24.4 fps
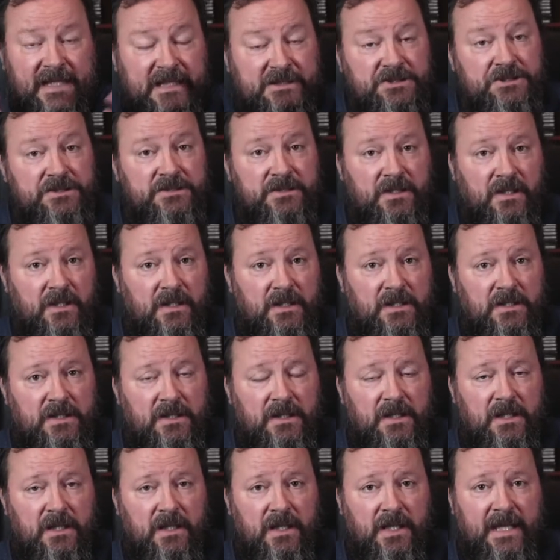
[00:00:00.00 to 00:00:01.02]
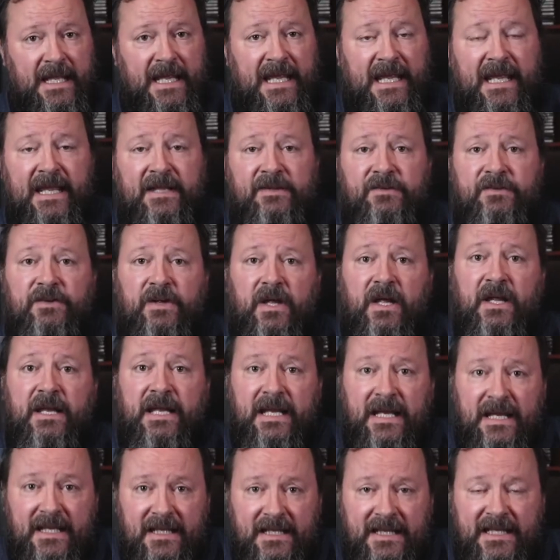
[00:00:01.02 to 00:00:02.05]
digital, and an
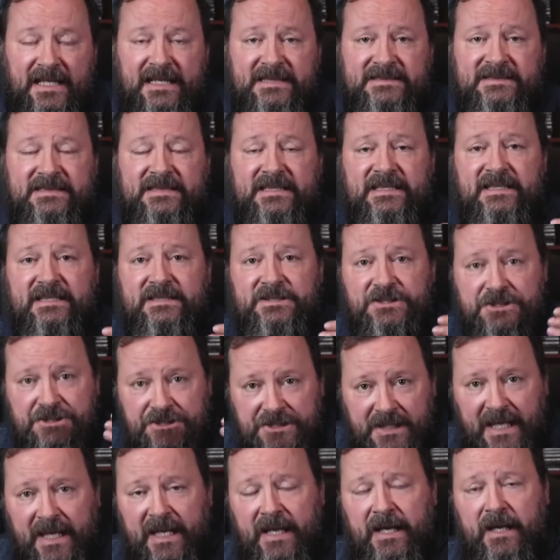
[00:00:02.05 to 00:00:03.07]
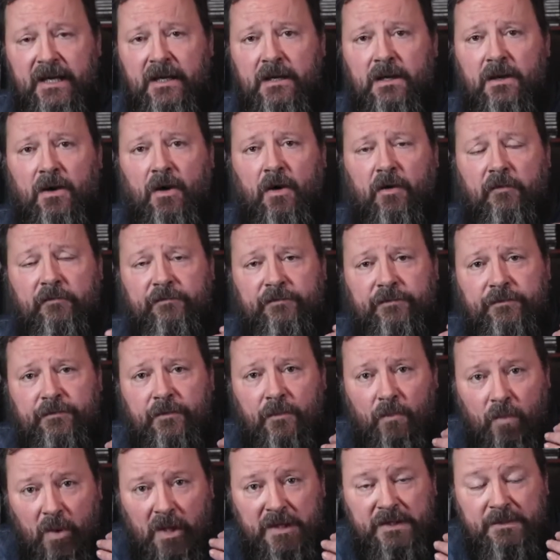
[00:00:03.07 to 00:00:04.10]
increasing share of
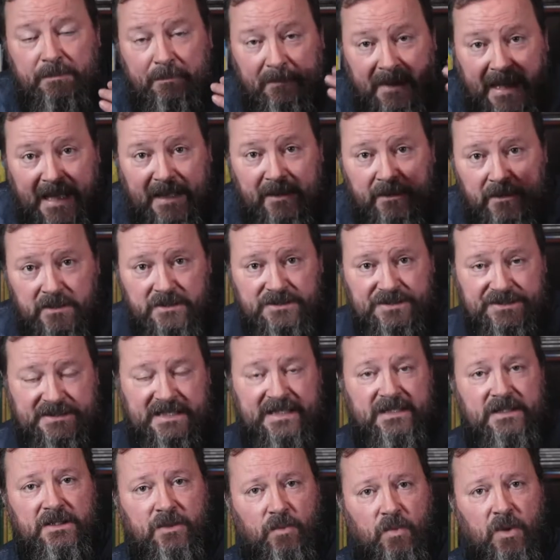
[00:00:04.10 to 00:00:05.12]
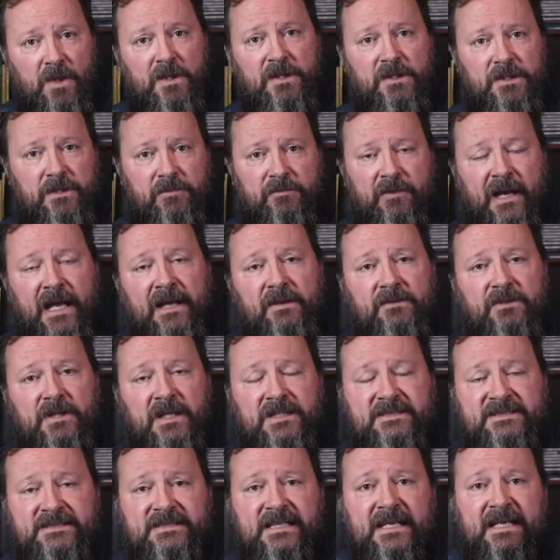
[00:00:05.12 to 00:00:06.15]
what matters in the world around
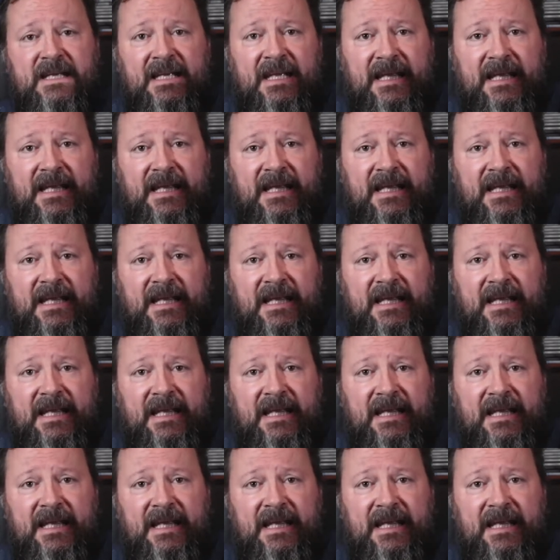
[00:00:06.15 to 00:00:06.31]
us